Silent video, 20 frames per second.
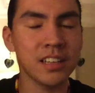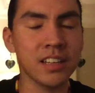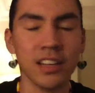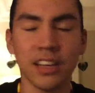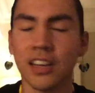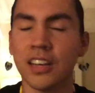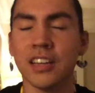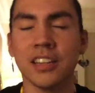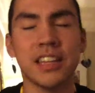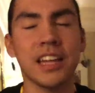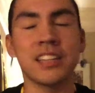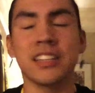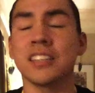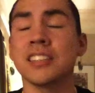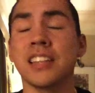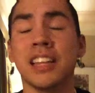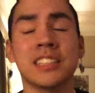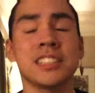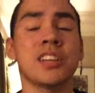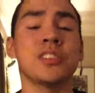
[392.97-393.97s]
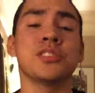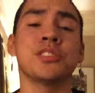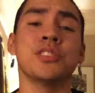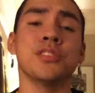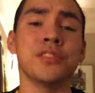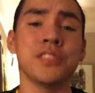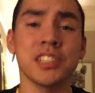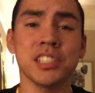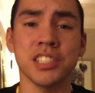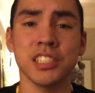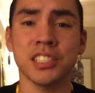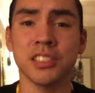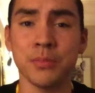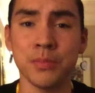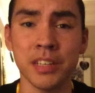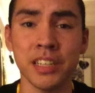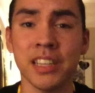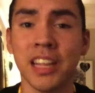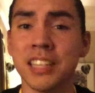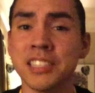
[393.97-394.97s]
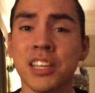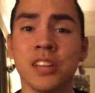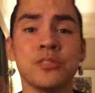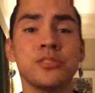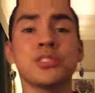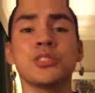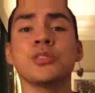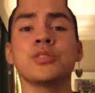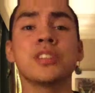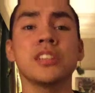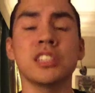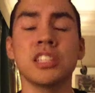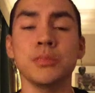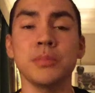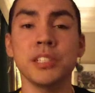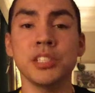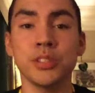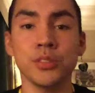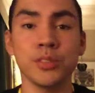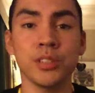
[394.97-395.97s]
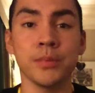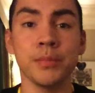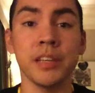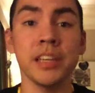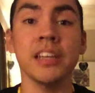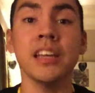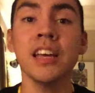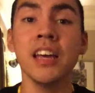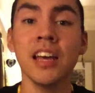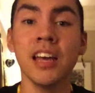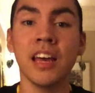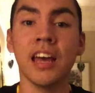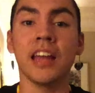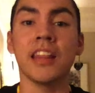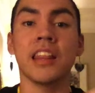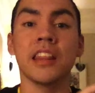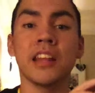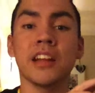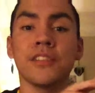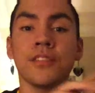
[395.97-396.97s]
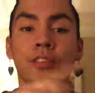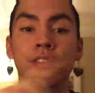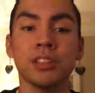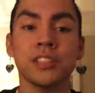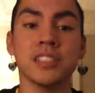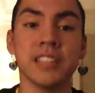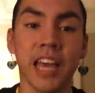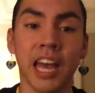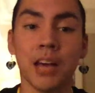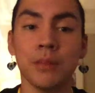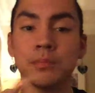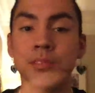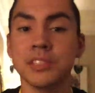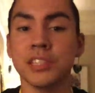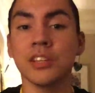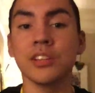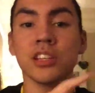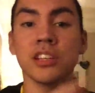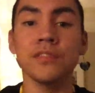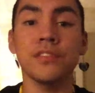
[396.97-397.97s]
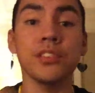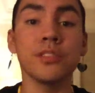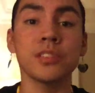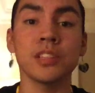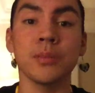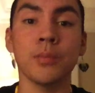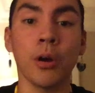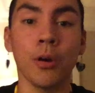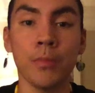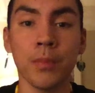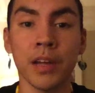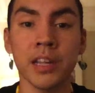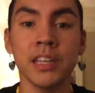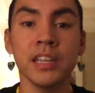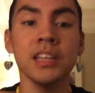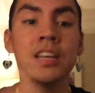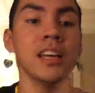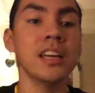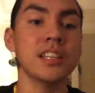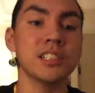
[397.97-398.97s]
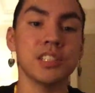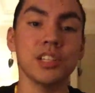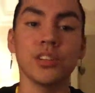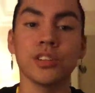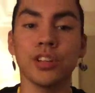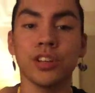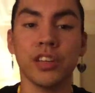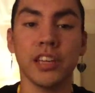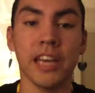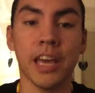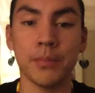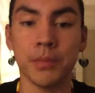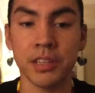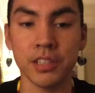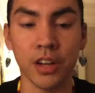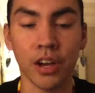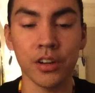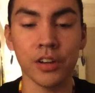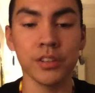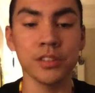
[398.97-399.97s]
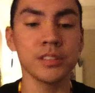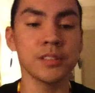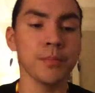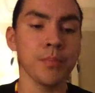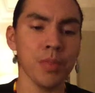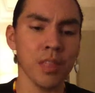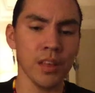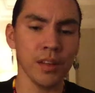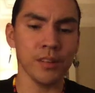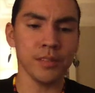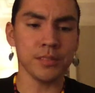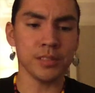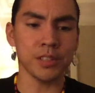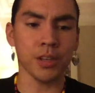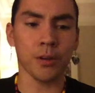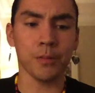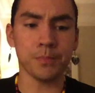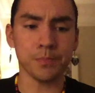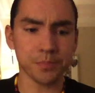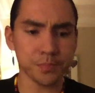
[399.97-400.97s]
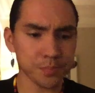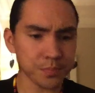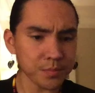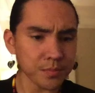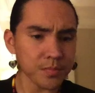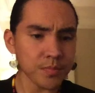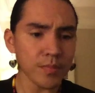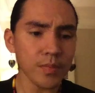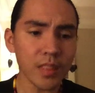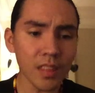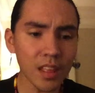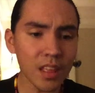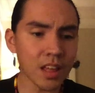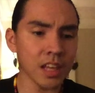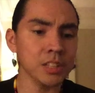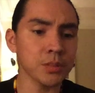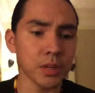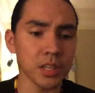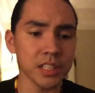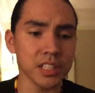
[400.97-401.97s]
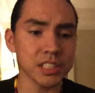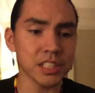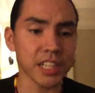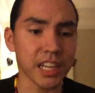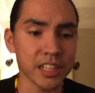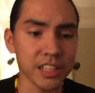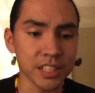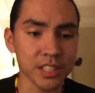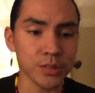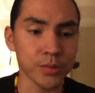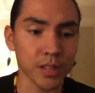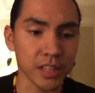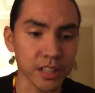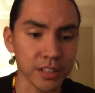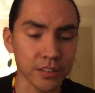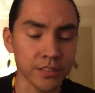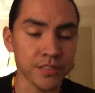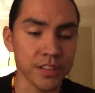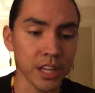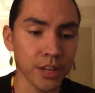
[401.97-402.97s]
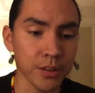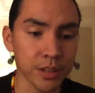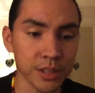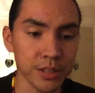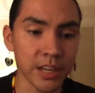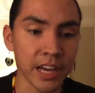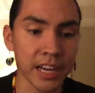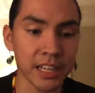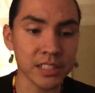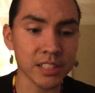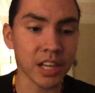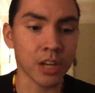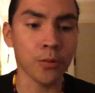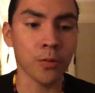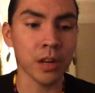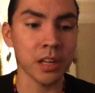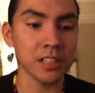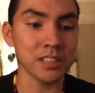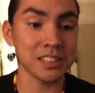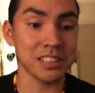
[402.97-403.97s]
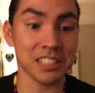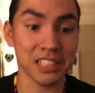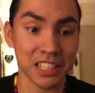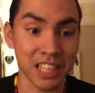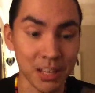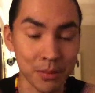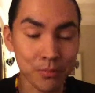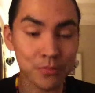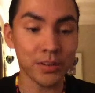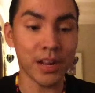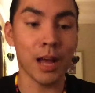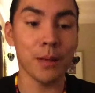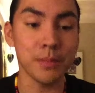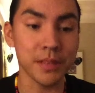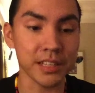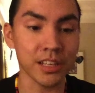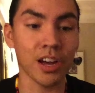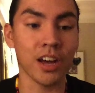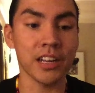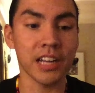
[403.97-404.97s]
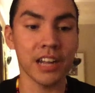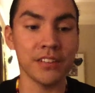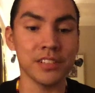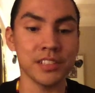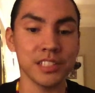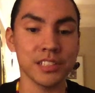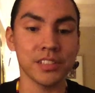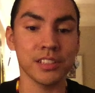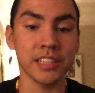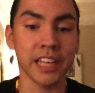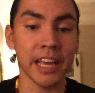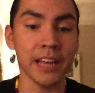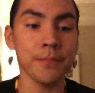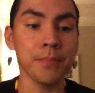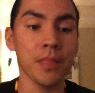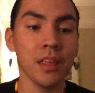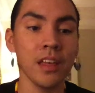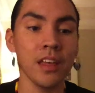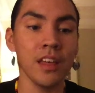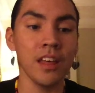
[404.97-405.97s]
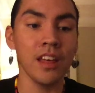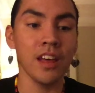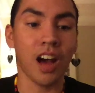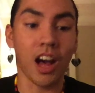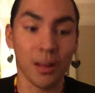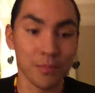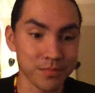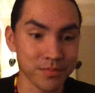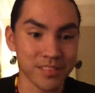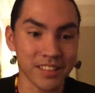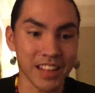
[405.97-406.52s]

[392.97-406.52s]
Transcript: Ugh, that, does, that sounds too fishy to me. That sounds too good to be true to me. And then, therefore, scam. Still confused about money, still cooking at McDonald's. So, I just wanted to share this quick little video with you guys. I don't want to keep rambling on every single day um,